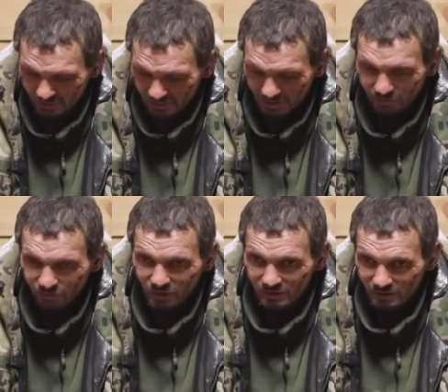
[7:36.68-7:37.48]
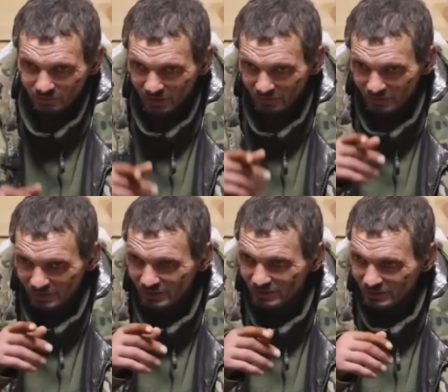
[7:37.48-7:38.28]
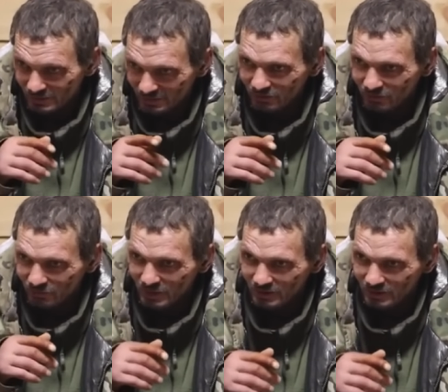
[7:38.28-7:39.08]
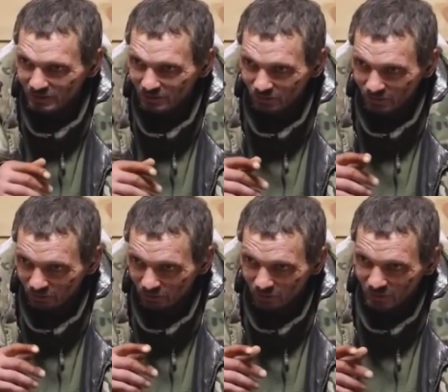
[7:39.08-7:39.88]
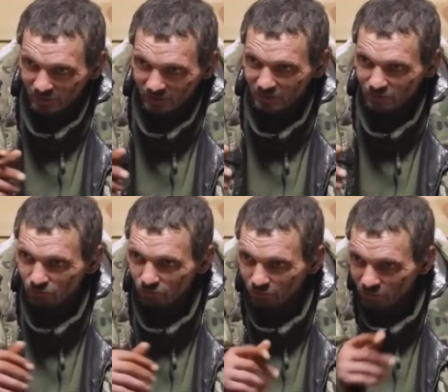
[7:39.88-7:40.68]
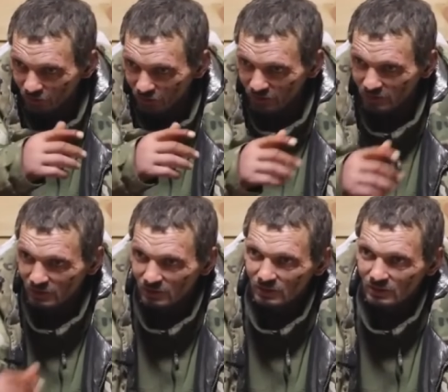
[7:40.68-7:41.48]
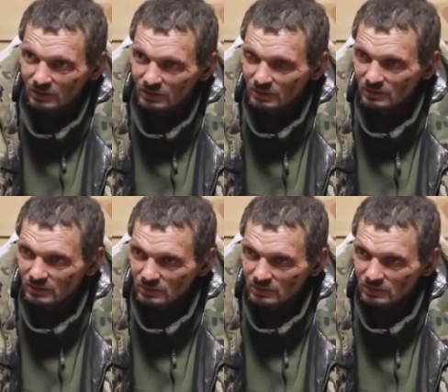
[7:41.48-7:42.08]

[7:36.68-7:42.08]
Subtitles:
they sent my buddy back to Belgorod, and he escaped from Belgorod. 15. I called back.